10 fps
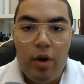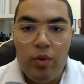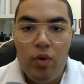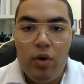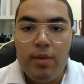
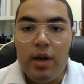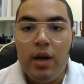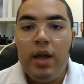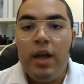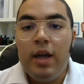aroma,
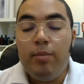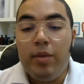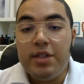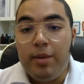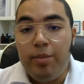
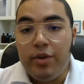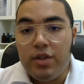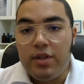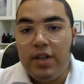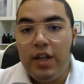but the
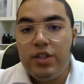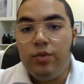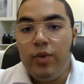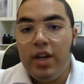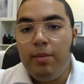
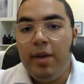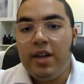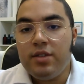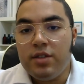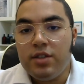presentation really
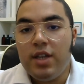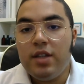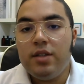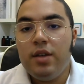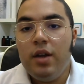makes the
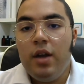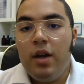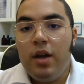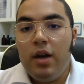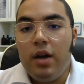scent
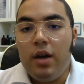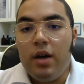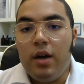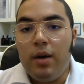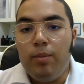
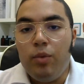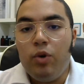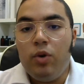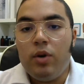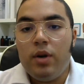
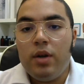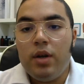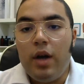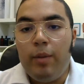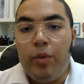more
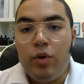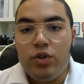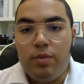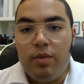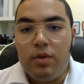
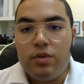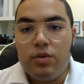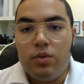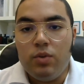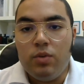approachable
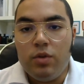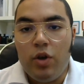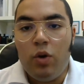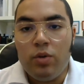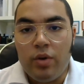to the
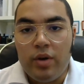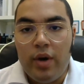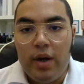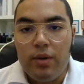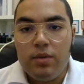older
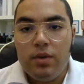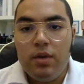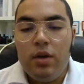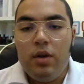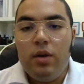crowd
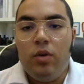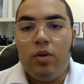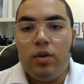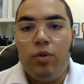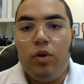or
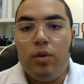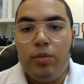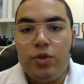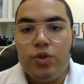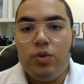the more
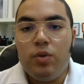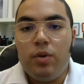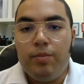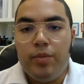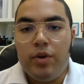mature
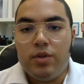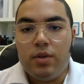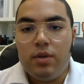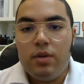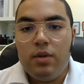person.
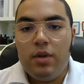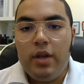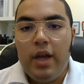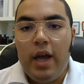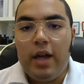
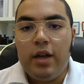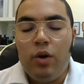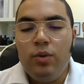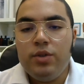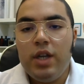And I
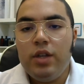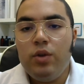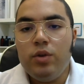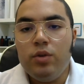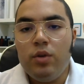always say
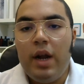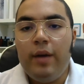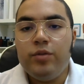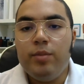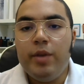that you don't
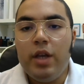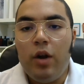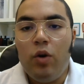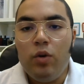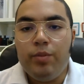have to be an
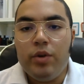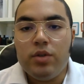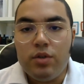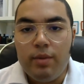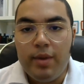old
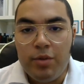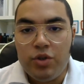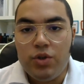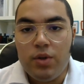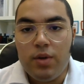person to be
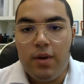mature.